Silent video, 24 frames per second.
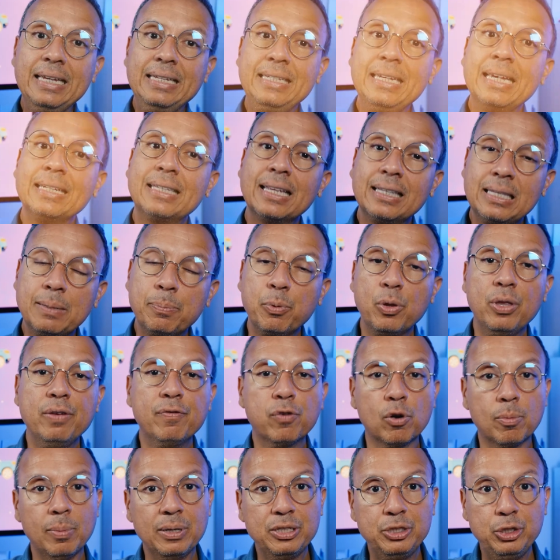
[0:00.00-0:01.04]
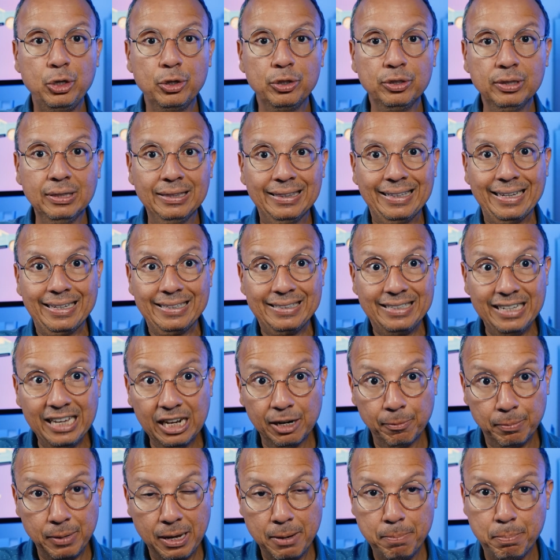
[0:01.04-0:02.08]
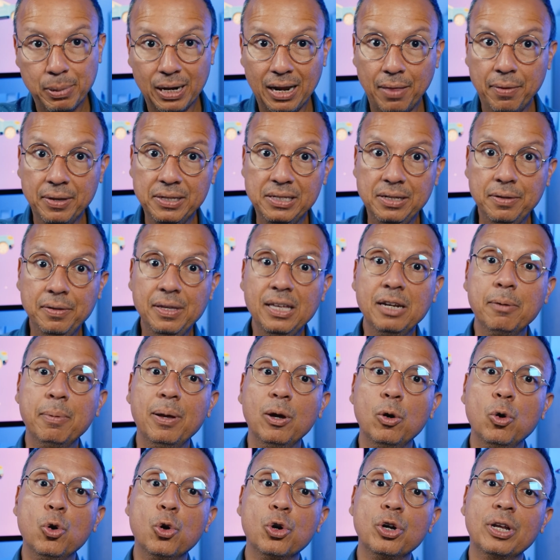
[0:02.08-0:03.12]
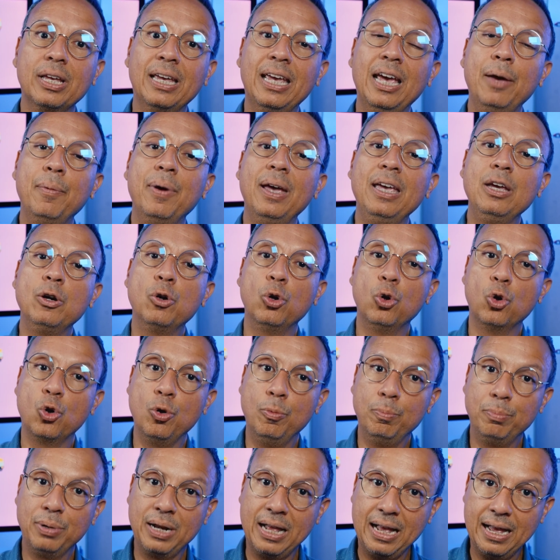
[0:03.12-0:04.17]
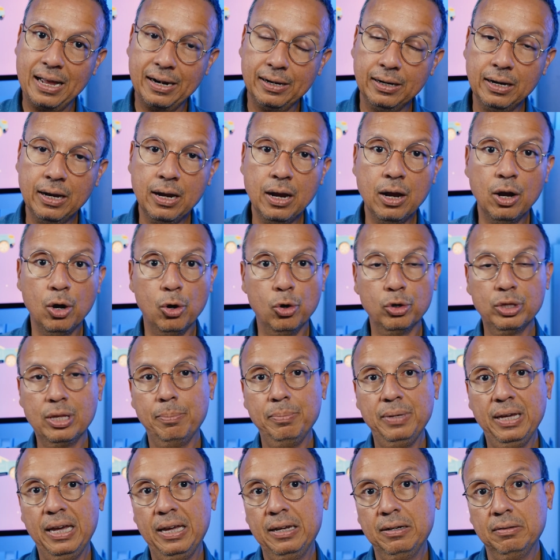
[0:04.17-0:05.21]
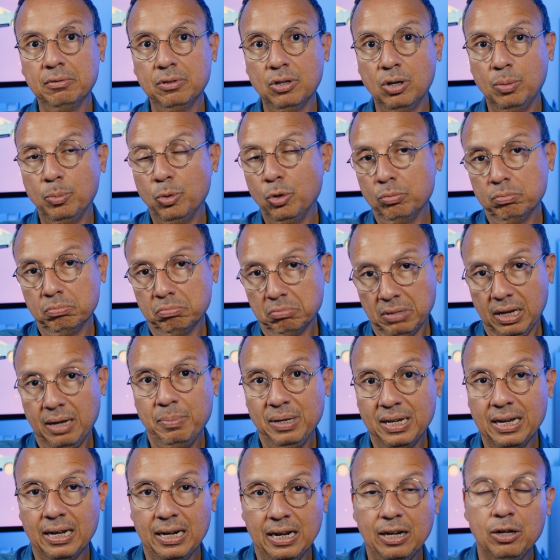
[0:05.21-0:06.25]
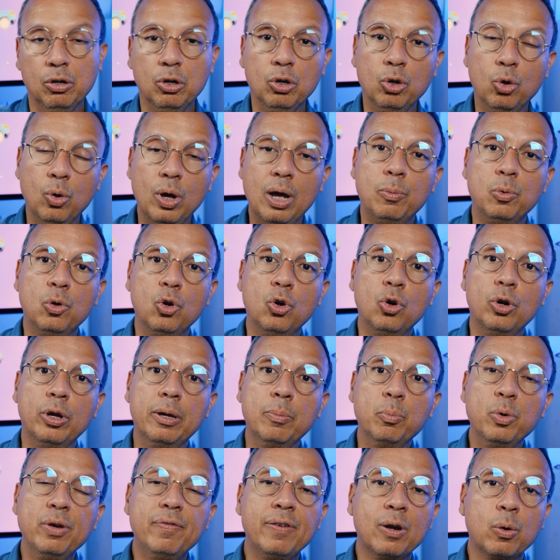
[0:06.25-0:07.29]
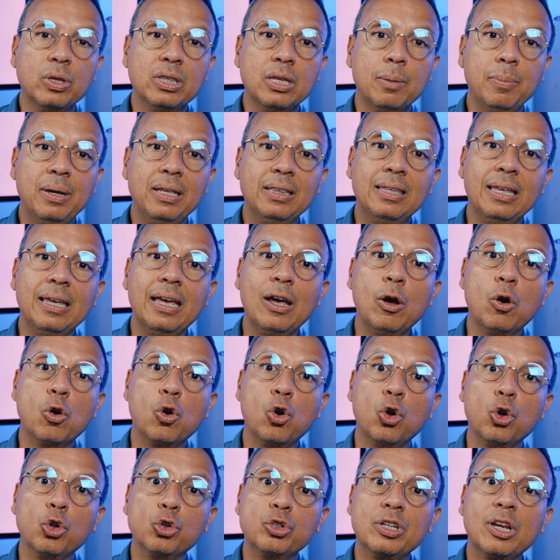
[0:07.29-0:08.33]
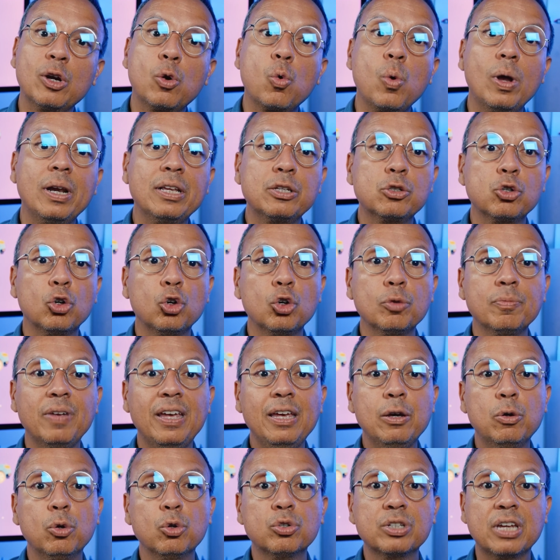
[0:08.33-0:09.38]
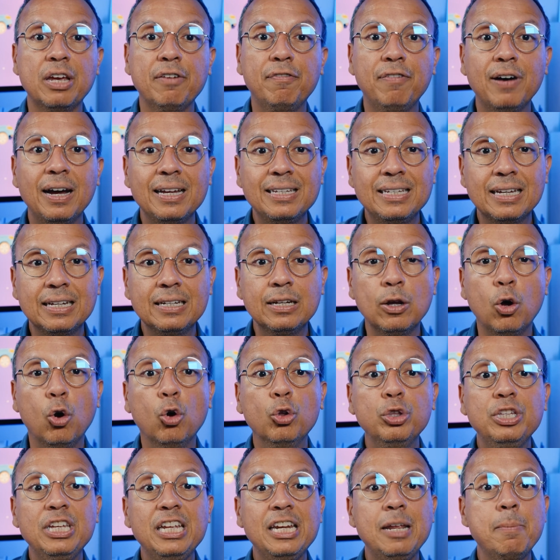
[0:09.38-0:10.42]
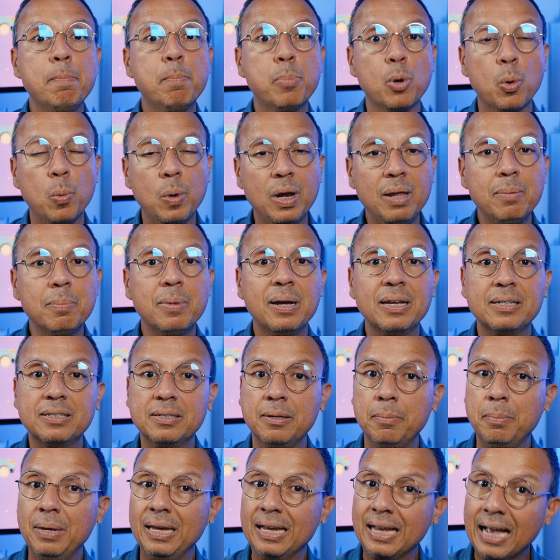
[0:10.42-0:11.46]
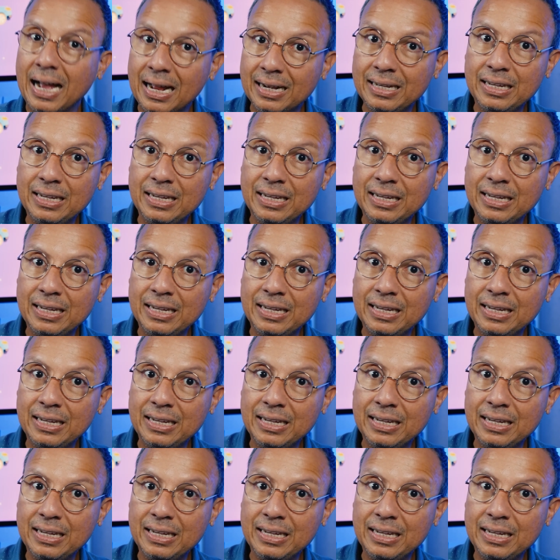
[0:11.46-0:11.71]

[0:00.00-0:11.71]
and what if this kind of information helps you make a better decision about which vehicle to buy? Or also, as I talk about very often on my channel, find out which vehicles break down or have mechanical problems,